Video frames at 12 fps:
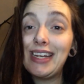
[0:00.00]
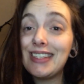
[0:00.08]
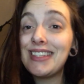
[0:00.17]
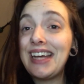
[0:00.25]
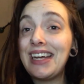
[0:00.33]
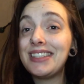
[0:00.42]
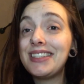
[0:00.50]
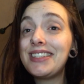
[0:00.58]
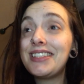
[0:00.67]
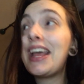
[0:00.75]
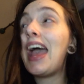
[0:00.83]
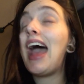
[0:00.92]

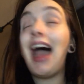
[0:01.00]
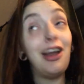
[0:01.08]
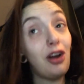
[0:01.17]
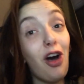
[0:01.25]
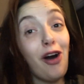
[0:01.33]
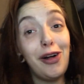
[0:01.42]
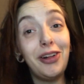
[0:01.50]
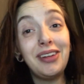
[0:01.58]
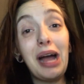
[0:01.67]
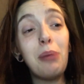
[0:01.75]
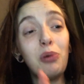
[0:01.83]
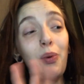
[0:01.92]
sense at all.
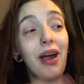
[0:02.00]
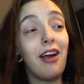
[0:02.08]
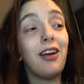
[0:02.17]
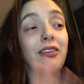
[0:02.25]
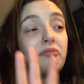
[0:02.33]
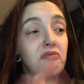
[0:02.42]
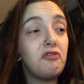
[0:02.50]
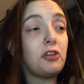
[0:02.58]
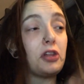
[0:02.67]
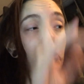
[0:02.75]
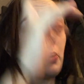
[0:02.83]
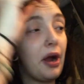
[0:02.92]
I'm aware,
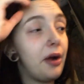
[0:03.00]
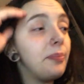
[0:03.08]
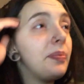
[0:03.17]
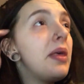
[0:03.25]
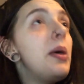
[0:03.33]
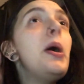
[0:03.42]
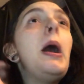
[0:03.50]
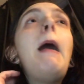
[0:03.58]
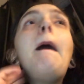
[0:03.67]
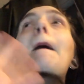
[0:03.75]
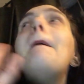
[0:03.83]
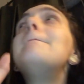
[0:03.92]
fully aware.
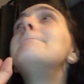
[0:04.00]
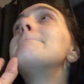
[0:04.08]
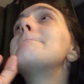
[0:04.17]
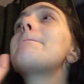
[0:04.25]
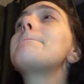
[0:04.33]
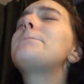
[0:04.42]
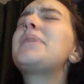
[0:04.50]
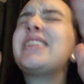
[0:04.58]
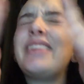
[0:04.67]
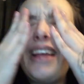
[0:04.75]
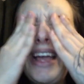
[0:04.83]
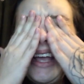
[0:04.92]

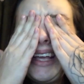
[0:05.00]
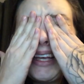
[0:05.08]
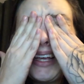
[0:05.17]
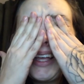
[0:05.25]
But like,